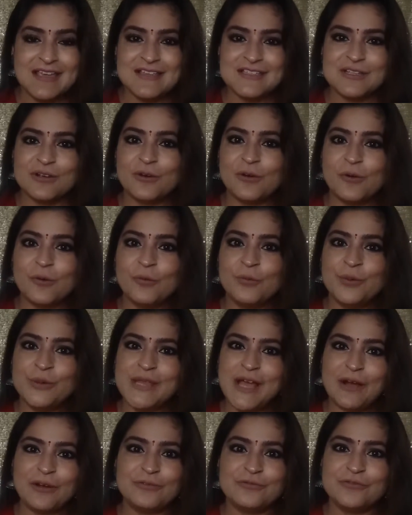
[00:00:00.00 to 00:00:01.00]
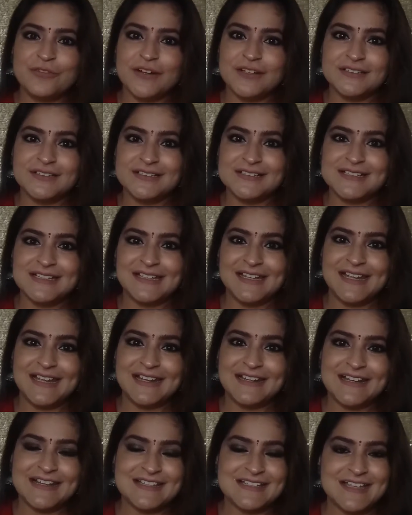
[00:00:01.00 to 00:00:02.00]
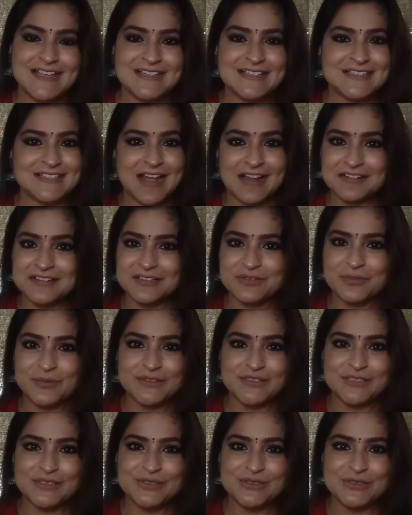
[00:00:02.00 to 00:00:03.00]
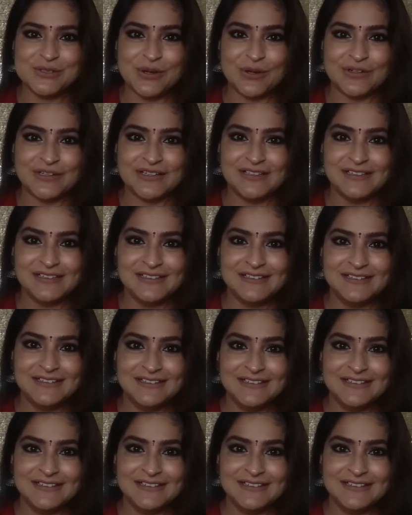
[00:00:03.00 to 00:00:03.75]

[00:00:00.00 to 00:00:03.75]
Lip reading: So without further delay, let's get started with the tutorial.